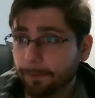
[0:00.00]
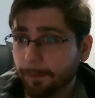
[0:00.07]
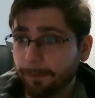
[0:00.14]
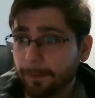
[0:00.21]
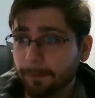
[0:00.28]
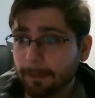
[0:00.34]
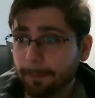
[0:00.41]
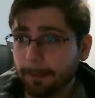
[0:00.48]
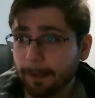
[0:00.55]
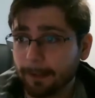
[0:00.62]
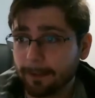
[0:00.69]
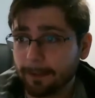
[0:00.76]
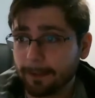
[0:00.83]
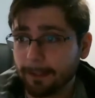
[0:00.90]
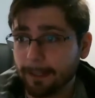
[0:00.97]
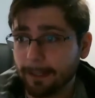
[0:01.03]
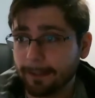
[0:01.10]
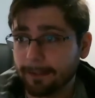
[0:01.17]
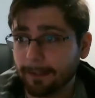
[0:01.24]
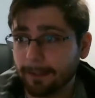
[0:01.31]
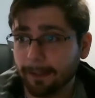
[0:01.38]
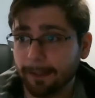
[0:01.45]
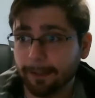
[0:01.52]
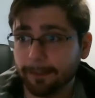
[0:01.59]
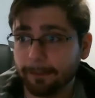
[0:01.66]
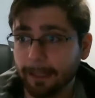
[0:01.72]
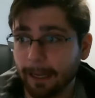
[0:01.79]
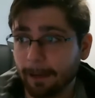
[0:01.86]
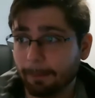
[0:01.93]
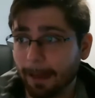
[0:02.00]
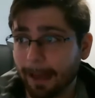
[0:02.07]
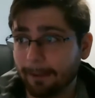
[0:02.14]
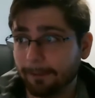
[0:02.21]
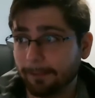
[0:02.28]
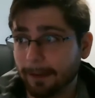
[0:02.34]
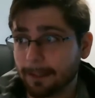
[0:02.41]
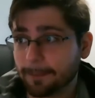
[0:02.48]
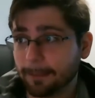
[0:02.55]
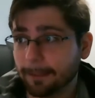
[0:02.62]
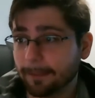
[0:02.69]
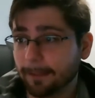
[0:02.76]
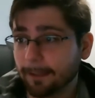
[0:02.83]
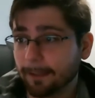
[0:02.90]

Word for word: for 50 bucks, it's uh, not a bad investment.